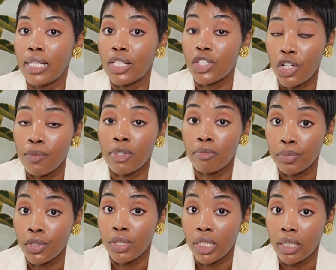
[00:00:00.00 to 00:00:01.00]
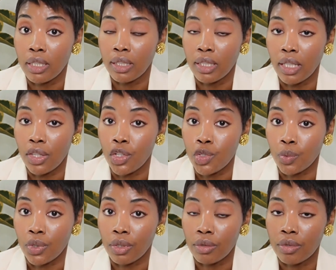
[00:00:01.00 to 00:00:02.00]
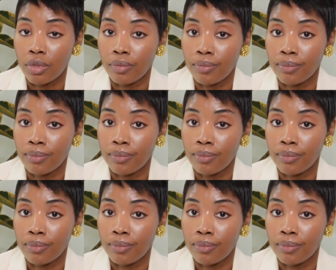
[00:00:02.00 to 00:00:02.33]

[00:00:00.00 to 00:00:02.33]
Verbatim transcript: in terms of beauty in this world.